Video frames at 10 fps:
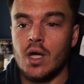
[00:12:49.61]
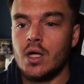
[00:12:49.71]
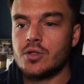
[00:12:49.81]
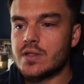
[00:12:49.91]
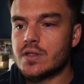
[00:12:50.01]

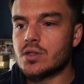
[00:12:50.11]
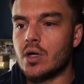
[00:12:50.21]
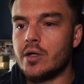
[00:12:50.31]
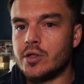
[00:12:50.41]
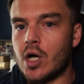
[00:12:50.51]
chances are
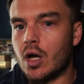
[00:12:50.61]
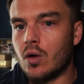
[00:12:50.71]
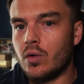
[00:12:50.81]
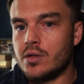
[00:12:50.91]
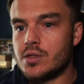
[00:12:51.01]
you're not
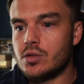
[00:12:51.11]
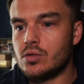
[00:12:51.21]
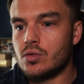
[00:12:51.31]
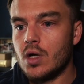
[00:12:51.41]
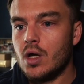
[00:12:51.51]
going
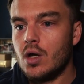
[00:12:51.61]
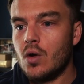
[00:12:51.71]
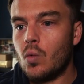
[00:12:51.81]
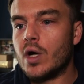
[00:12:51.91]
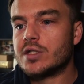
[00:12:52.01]
to
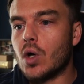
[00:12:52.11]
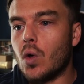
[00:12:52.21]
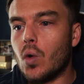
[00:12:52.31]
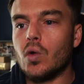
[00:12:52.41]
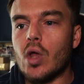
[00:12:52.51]
want to
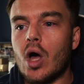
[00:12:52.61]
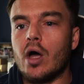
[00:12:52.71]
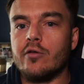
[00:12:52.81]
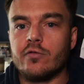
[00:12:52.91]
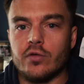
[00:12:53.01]
hold
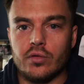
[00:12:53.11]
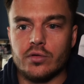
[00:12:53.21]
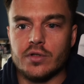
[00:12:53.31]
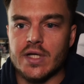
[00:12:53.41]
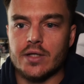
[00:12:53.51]
on for 30
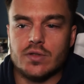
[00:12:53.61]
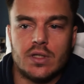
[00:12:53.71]
snatches.